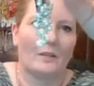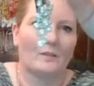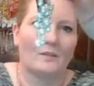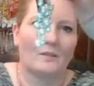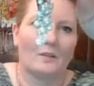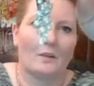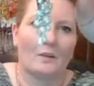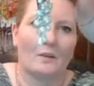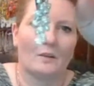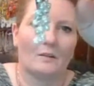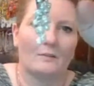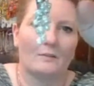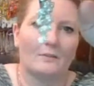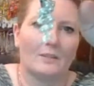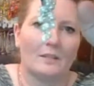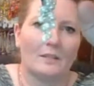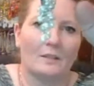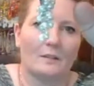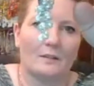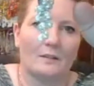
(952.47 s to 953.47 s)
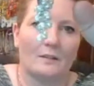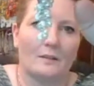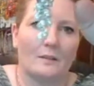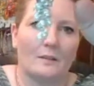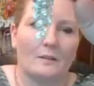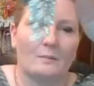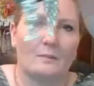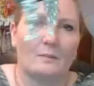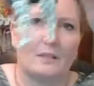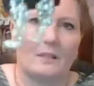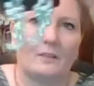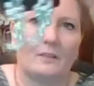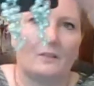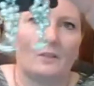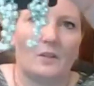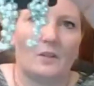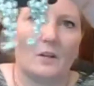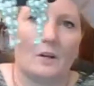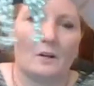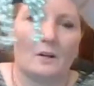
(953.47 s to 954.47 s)
it's curved, but it is
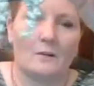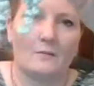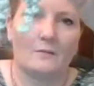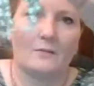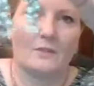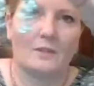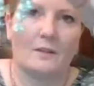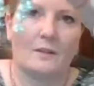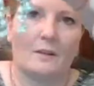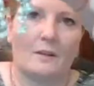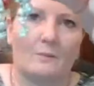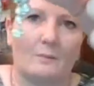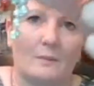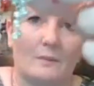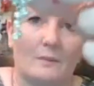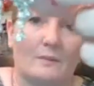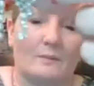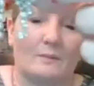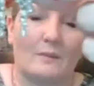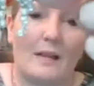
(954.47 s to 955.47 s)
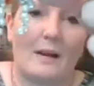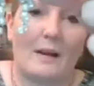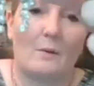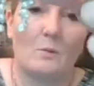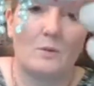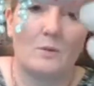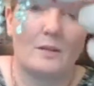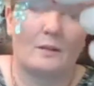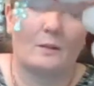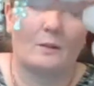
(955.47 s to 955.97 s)
curved out a